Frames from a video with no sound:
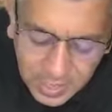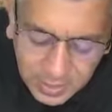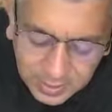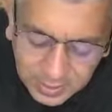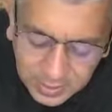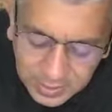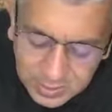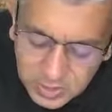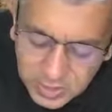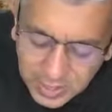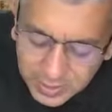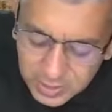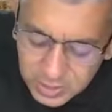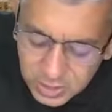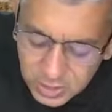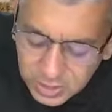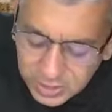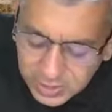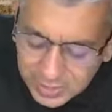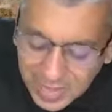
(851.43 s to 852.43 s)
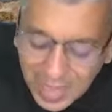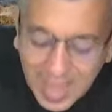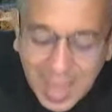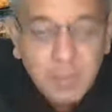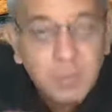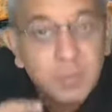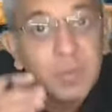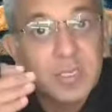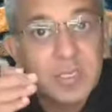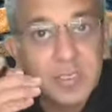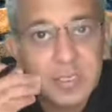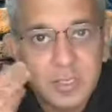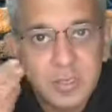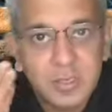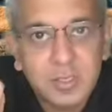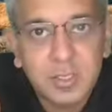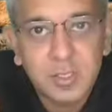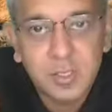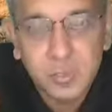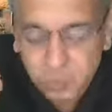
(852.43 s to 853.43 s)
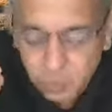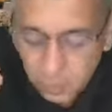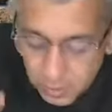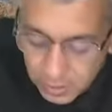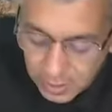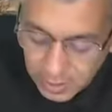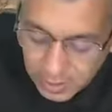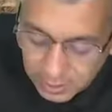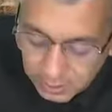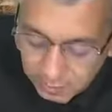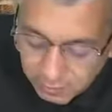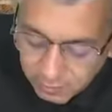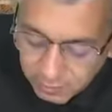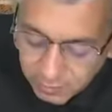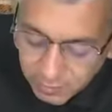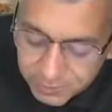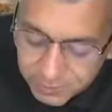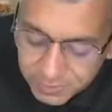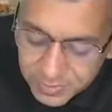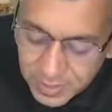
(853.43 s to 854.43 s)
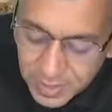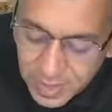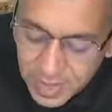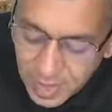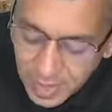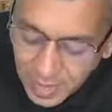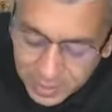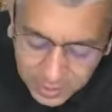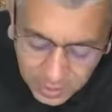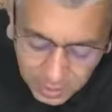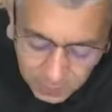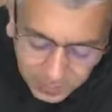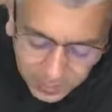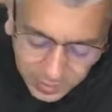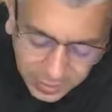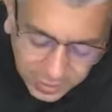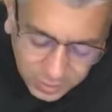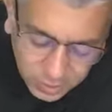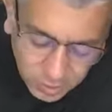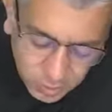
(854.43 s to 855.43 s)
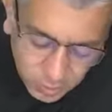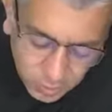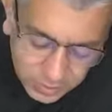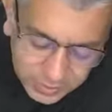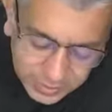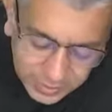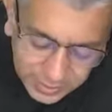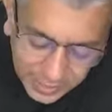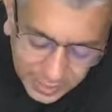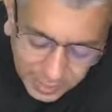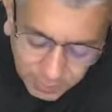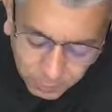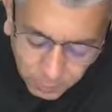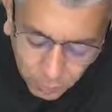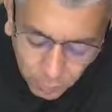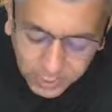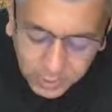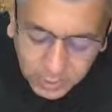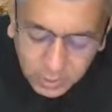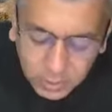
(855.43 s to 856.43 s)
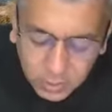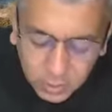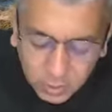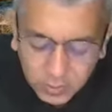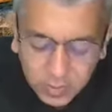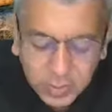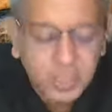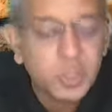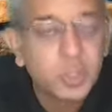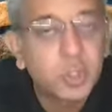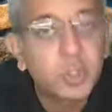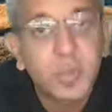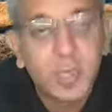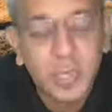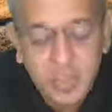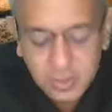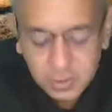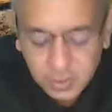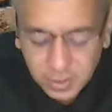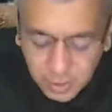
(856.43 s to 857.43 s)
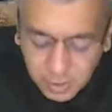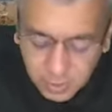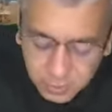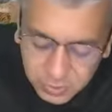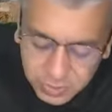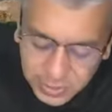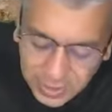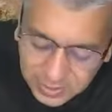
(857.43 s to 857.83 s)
This strategy can be successful if higher pay ensures that employee turnover ratio is reduced.